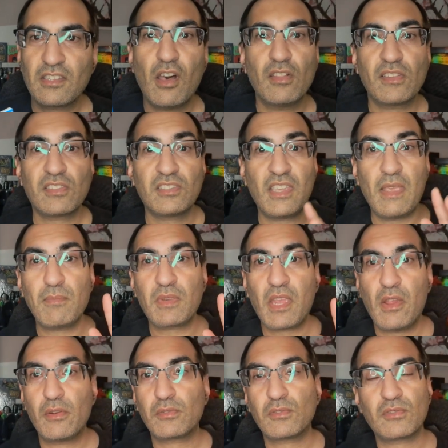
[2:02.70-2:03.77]
all the same
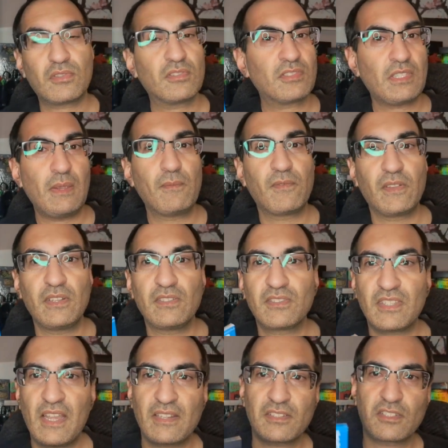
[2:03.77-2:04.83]
characters and same villains.
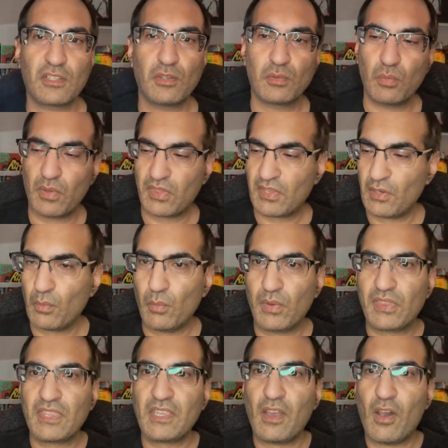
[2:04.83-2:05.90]
That dude with
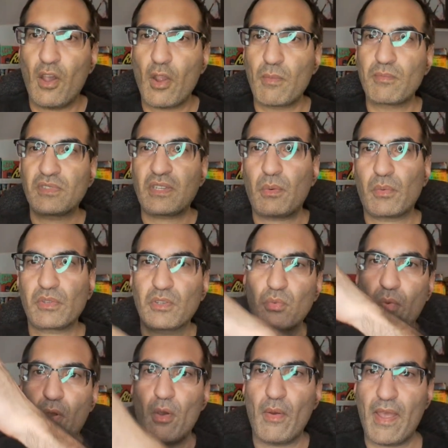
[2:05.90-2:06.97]
the arms that would
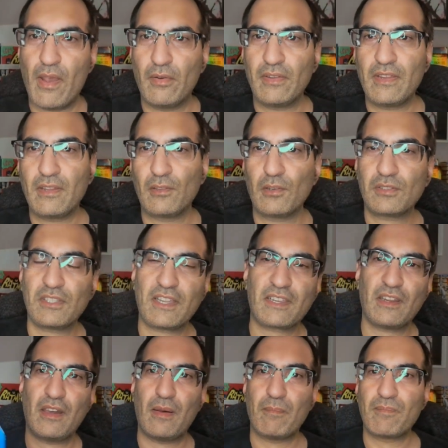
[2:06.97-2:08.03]
grow out, it looked like
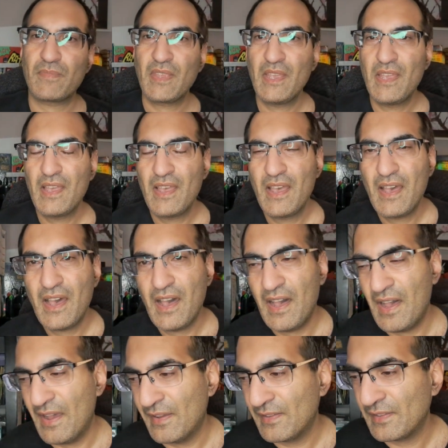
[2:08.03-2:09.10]
a
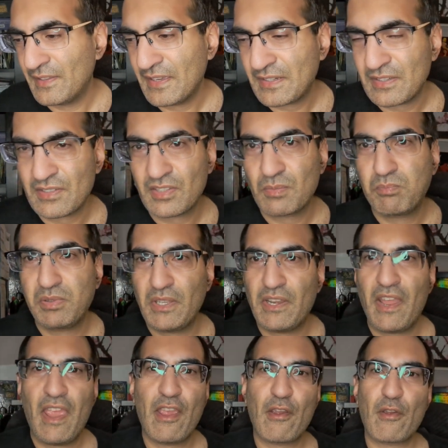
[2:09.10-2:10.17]
split
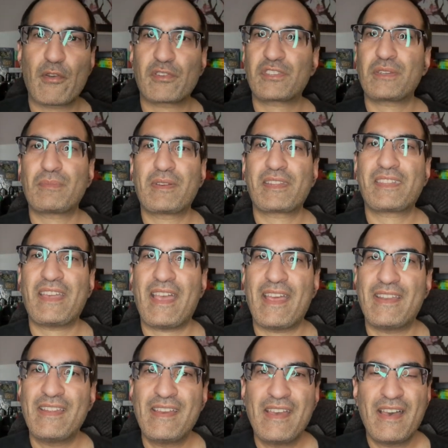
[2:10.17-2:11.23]
hair or something like
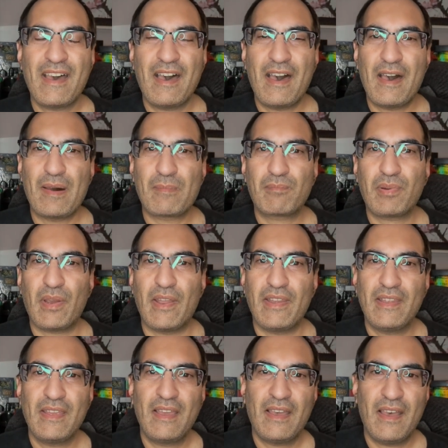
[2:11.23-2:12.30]
that.
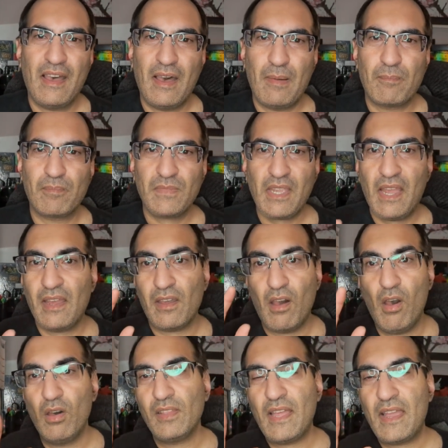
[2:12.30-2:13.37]
Yeah,
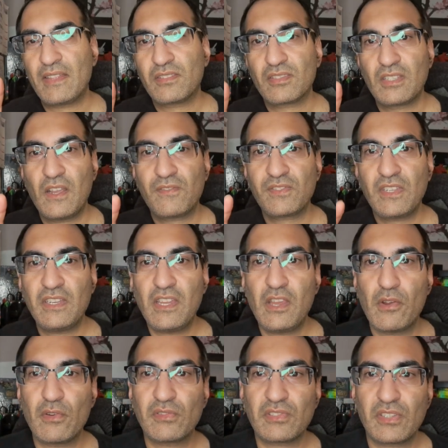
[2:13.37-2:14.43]
all that stuff's in
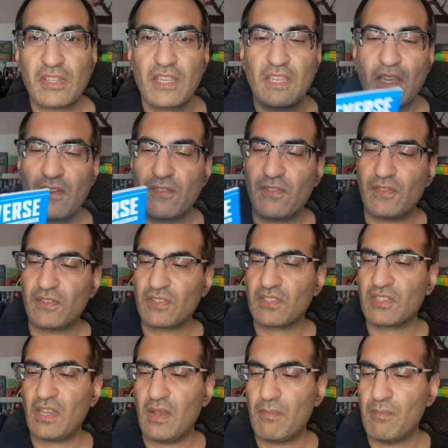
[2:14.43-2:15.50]
here, so they give
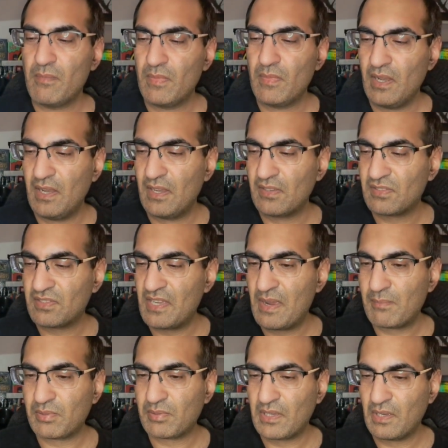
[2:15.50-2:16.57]
some
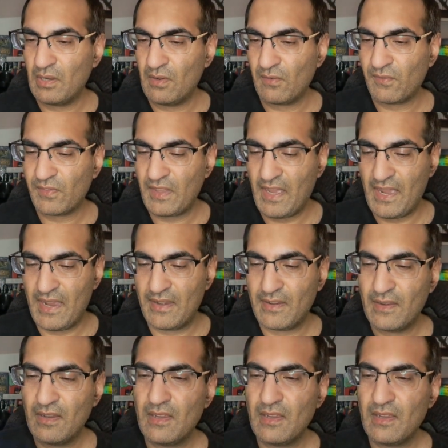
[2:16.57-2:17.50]
sampling of that.